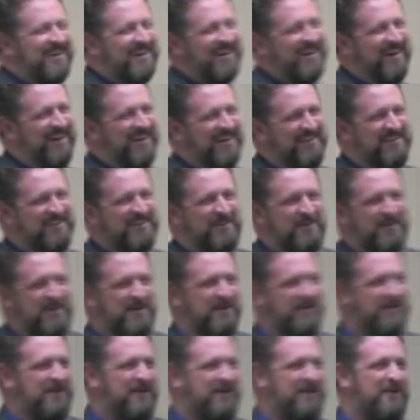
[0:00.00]
uh,
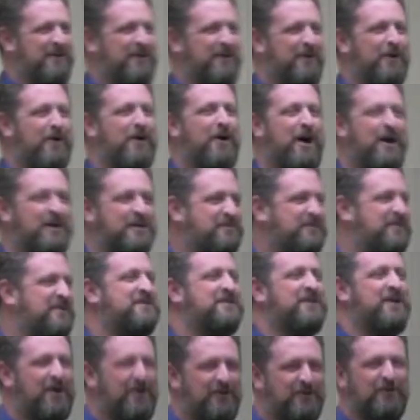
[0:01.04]
her, her
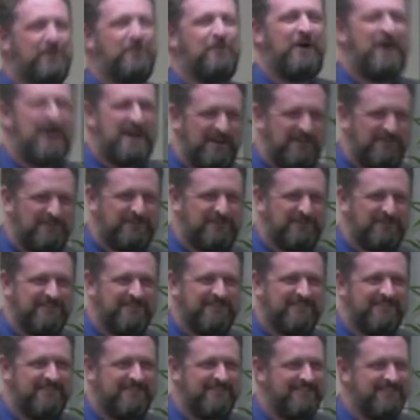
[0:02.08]
husband's other wife.
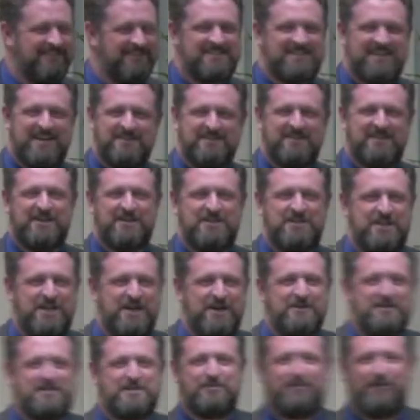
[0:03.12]
This sounds like a
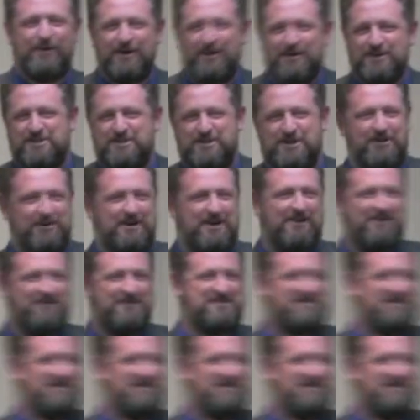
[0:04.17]
Jerry Springer show now or